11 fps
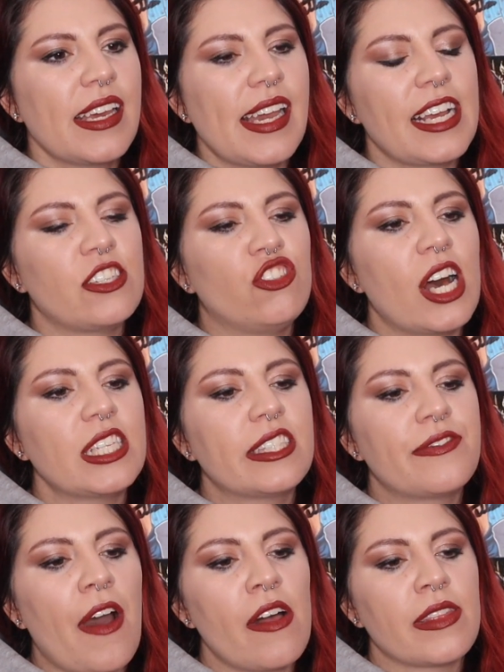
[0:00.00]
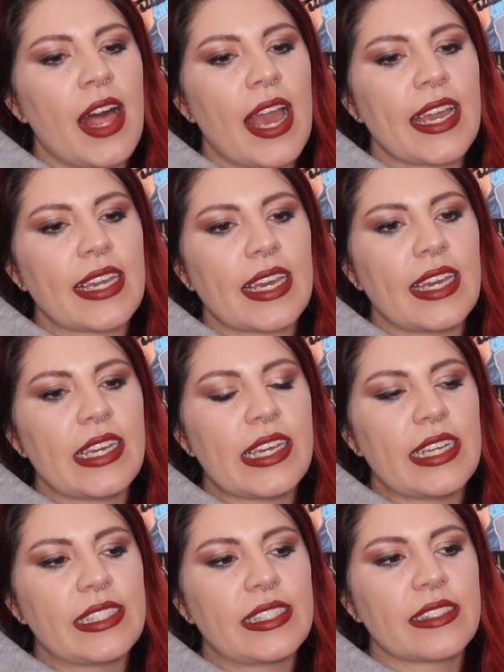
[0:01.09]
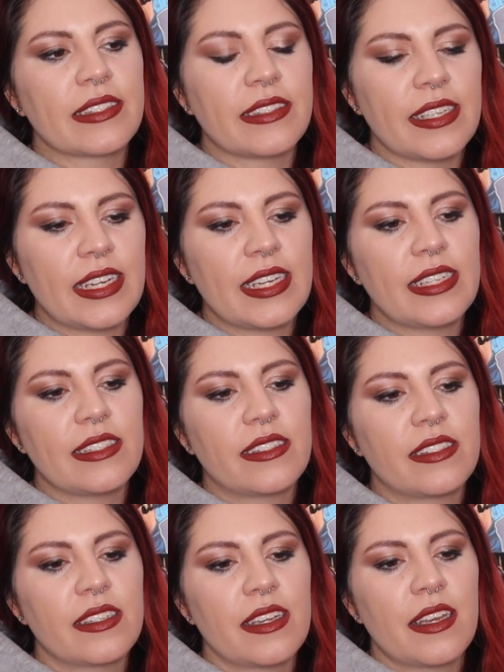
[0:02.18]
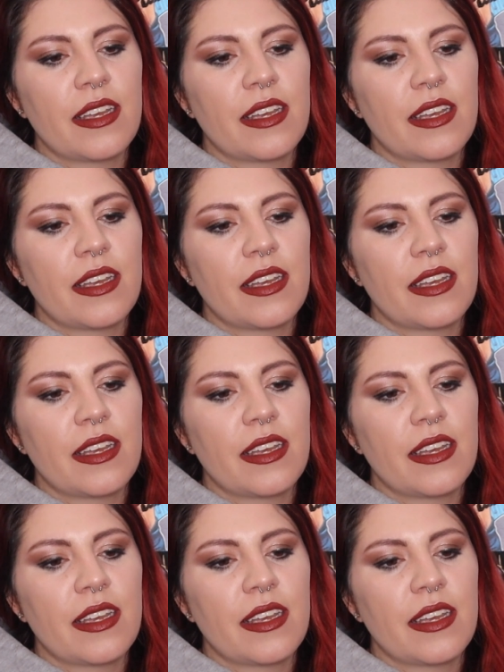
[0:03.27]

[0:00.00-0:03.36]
It just felt like it didn't